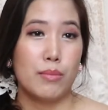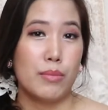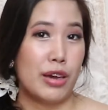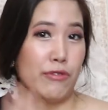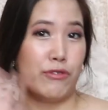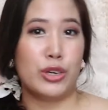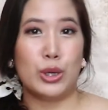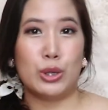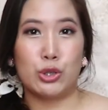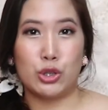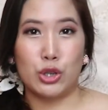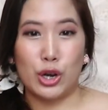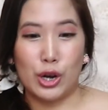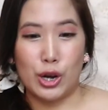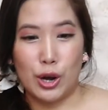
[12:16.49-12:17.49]
my
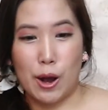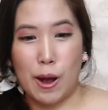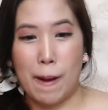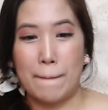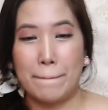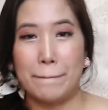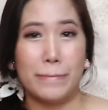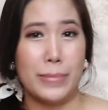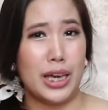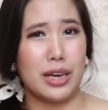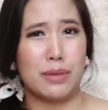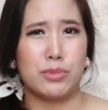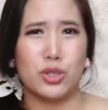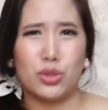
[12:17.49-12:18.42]
future makeup